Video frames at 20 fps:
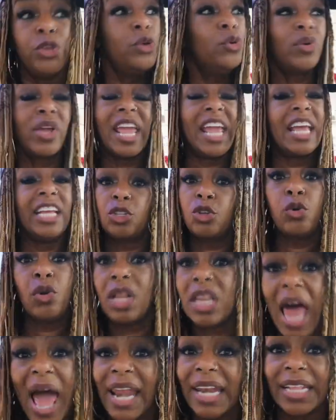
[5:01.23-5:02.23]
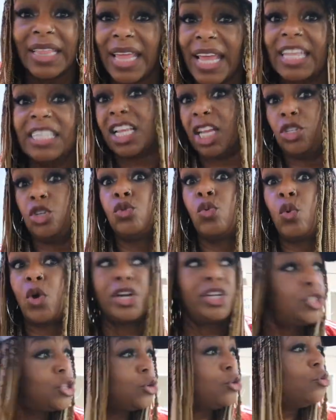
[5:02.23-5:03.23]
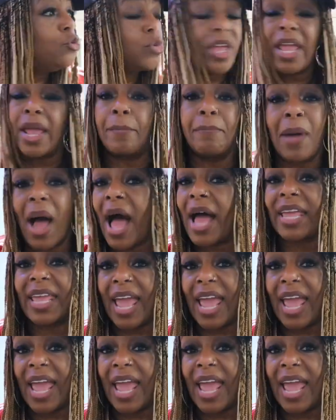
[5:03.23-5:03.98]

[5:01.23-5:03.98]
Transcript: you can't do a lot of things that you want to do. You can't buy